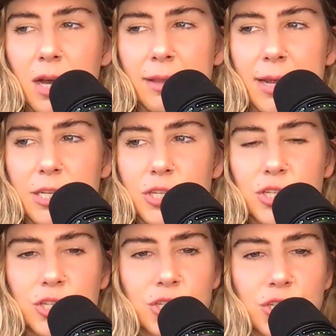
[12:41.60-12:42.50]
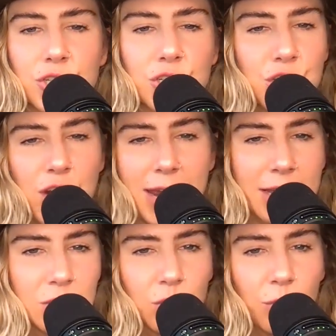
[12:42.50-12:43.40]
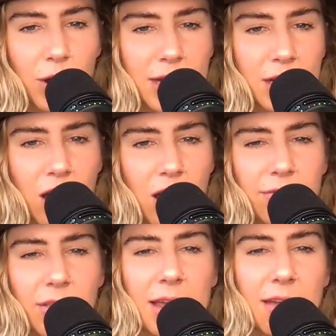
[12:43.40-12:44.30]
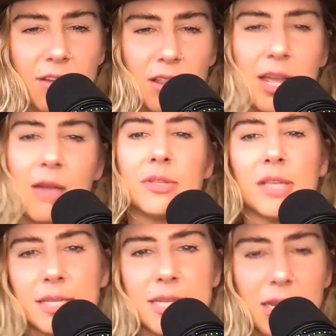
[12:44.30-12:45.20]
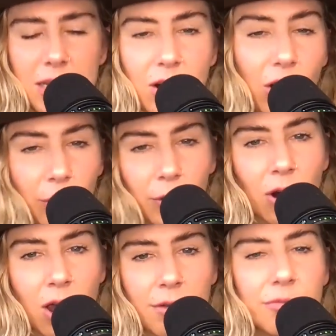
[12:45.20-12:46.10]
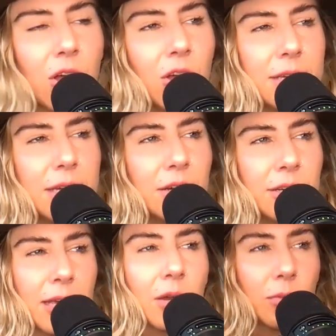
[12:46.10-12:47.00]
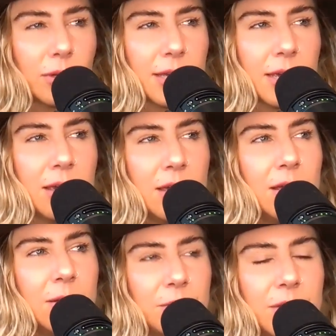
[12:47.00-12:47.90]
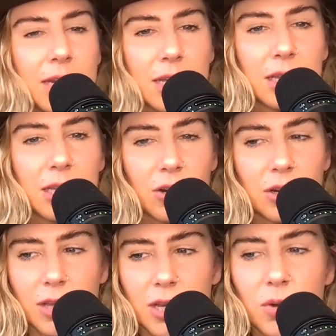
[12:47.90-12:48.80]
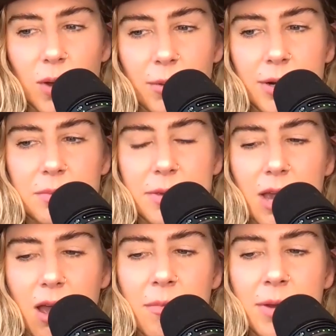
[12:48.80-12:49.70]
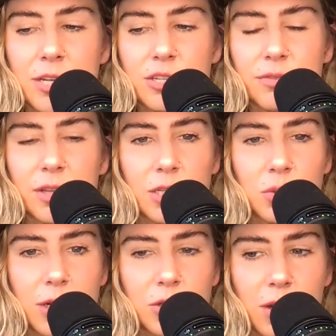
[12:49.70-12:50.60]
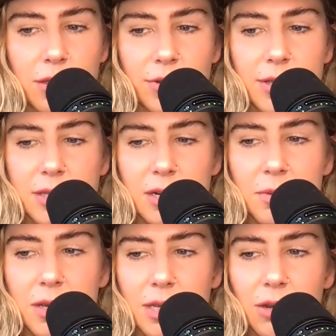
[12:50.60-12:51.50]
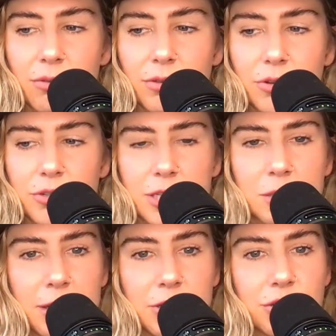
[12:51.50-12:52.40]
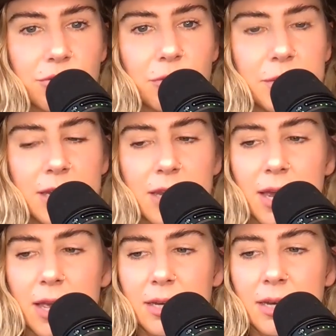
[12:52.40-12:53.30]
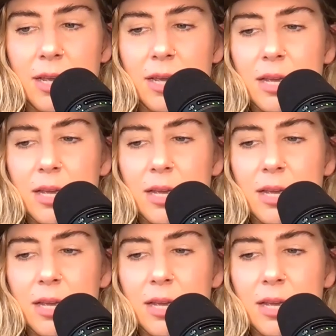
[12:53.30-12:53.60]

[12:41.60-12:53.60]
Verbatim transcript: like sh- chains were breaking off. Like I felt like I was like taking armor off all year and like really getting clear on like who I wanted to become and I just feel like 2023 is going to be a year of huge expansion for me and